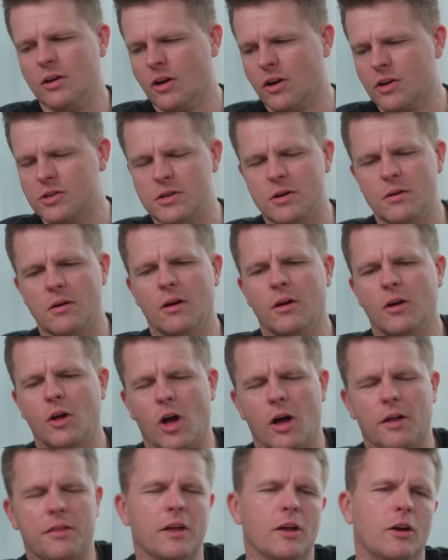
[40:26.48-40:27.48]
Because
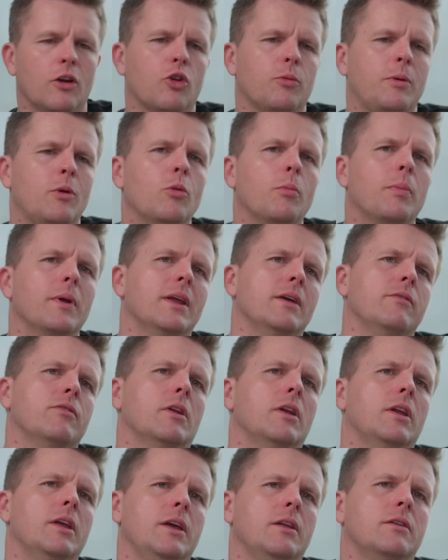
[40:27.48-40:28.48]
I think a lot of people believe
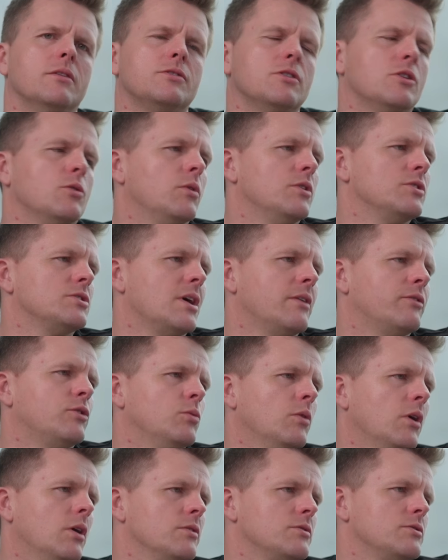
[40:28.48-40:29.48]
that leaders are the ones that have
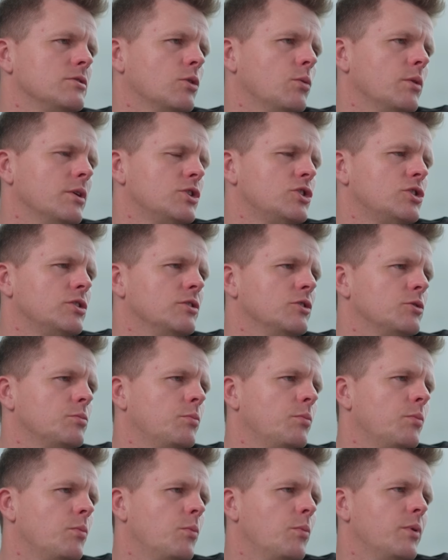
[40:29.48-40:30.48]
to answer questions.
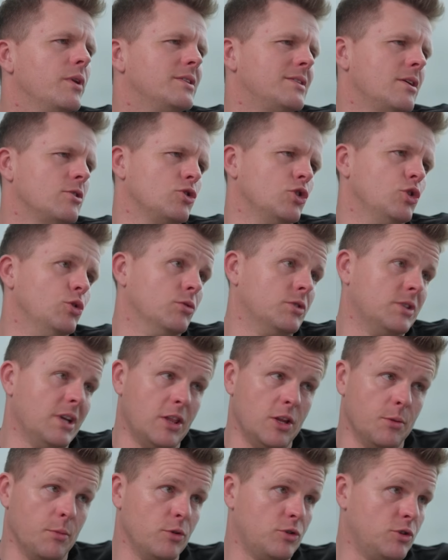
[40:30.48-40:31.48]
But it sounds like you're
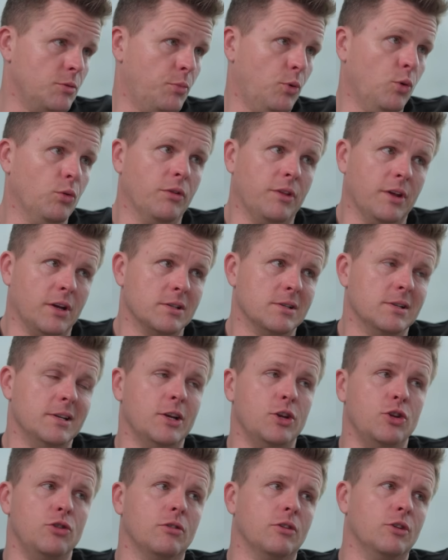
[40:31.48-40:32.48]
saying the most important thing as a
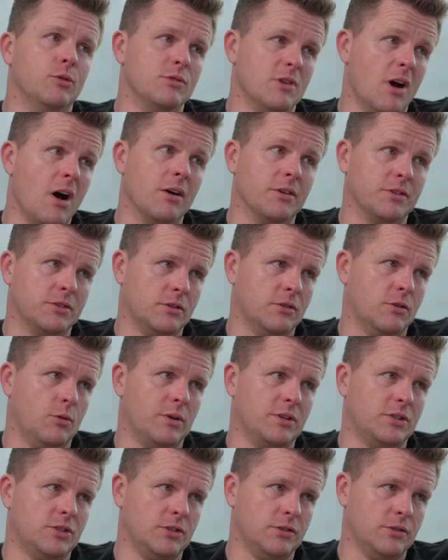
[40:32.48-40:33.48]
leader you can do is ask
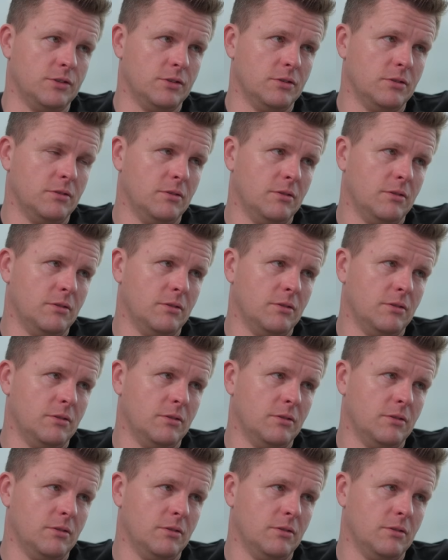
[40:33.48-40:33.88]
questions.